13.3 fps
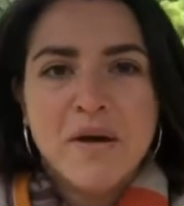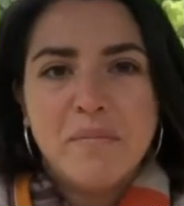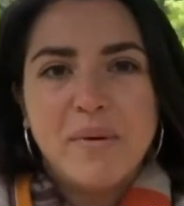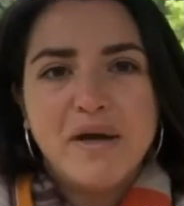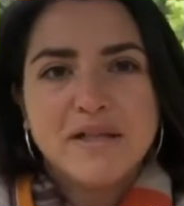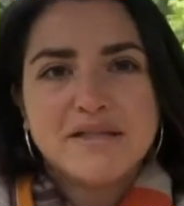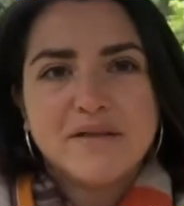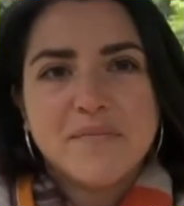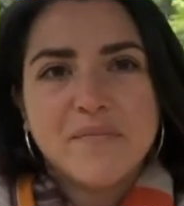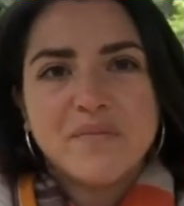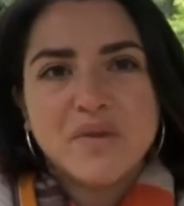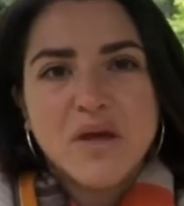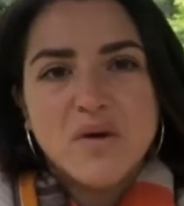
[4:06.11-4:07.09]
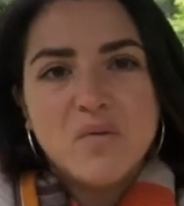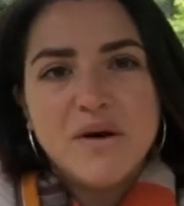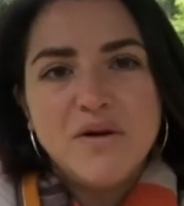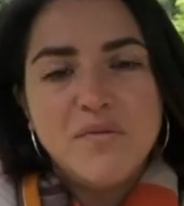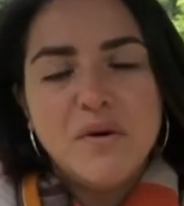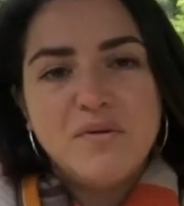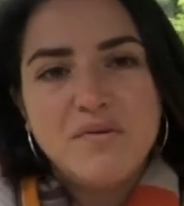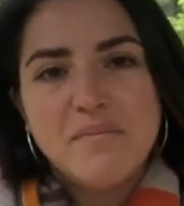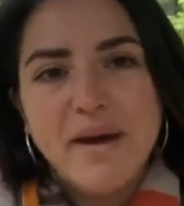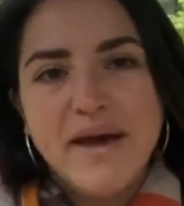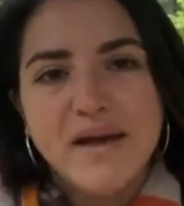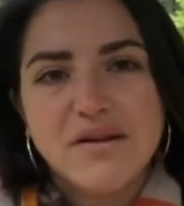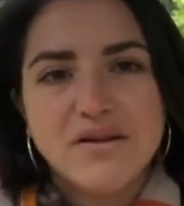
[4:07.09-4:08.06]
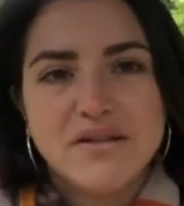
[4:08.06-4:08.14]
But when we
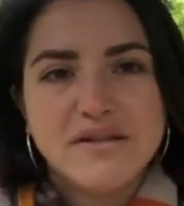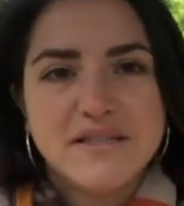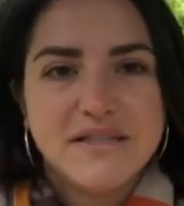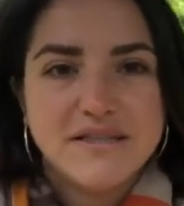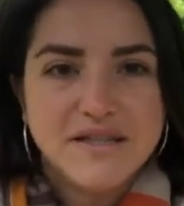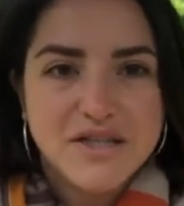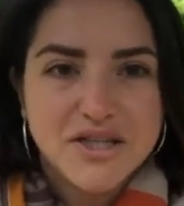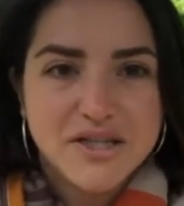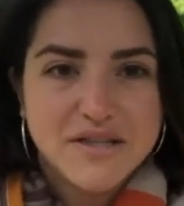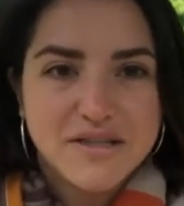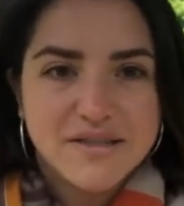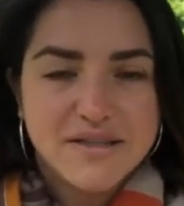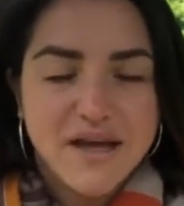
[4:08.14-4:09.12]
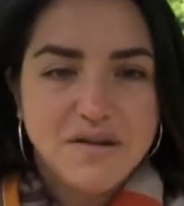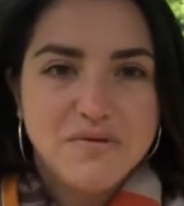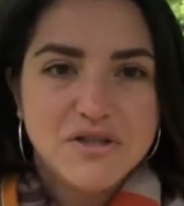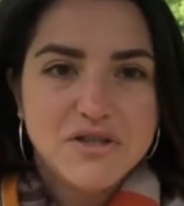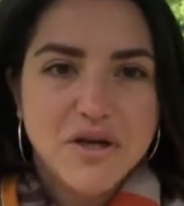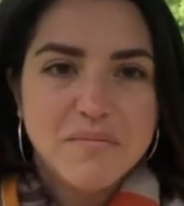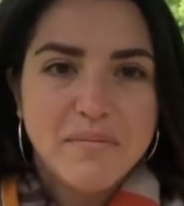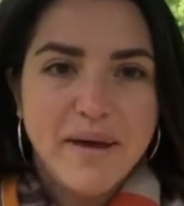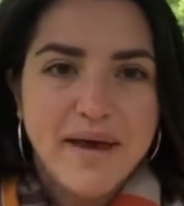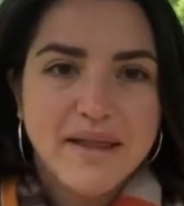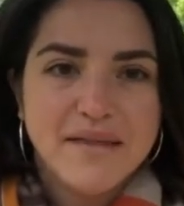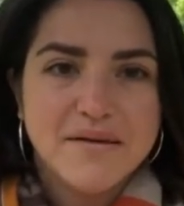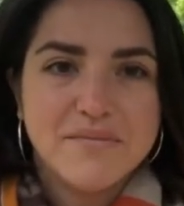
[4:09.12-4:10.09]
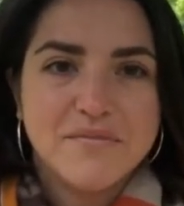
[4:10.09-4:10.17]
make all these decisions and we don't
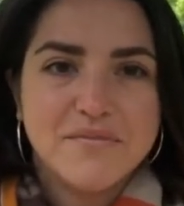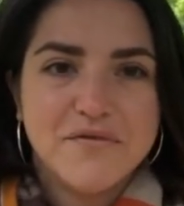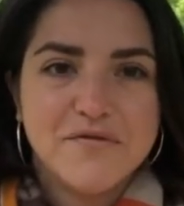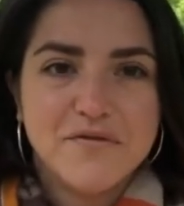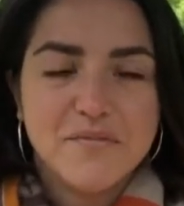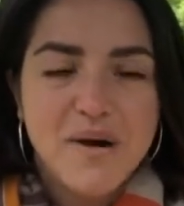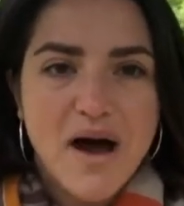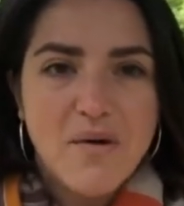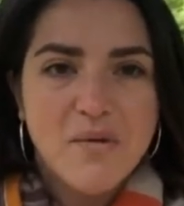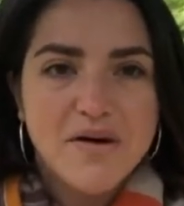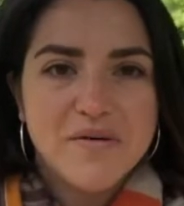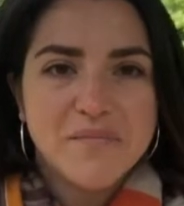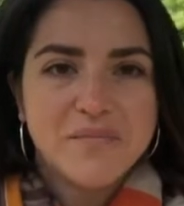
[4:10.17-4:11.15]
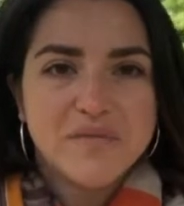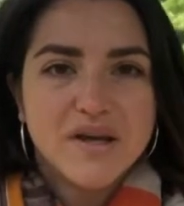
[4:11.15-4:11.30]
make them from our